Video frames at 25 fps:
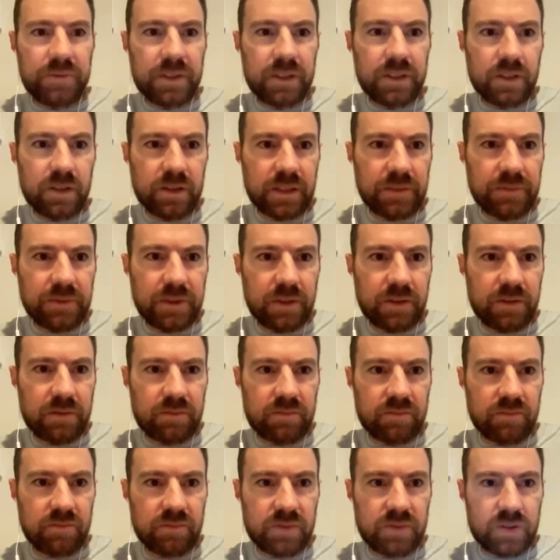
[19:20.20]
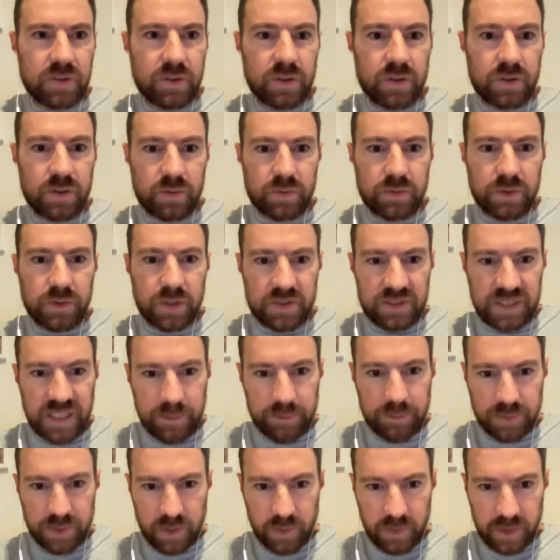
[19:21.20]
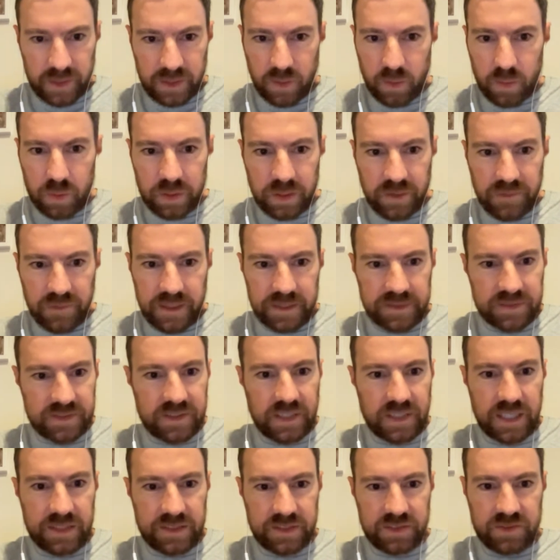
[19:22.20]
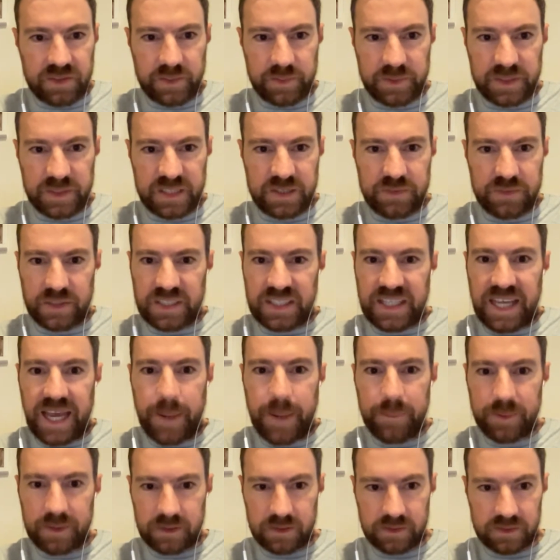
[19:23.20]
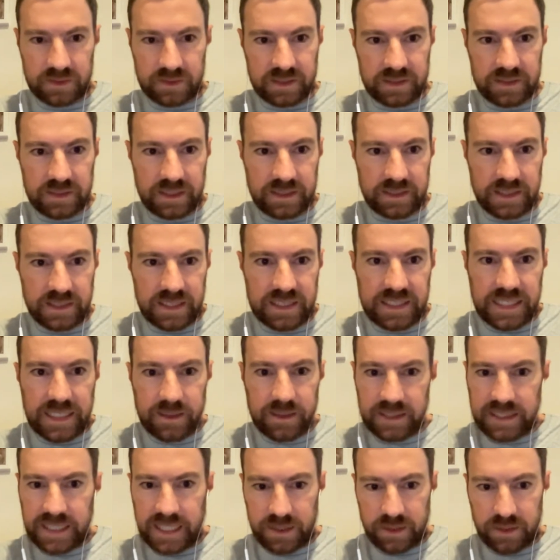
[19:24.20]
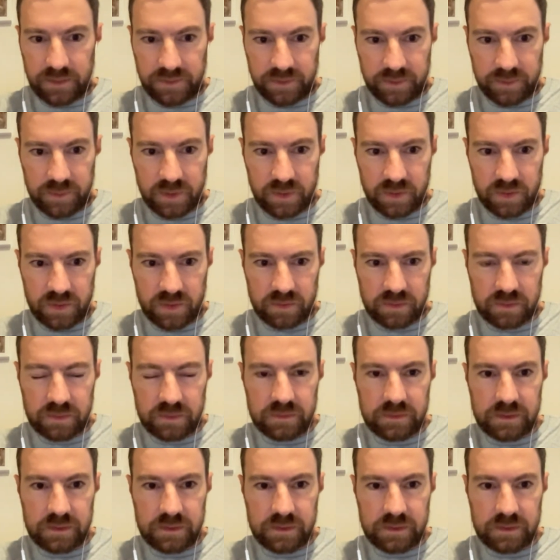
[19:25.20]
you Google Newstead Brewing, all of their site descriptions are in capitals. It's like they're yelling at you from Google.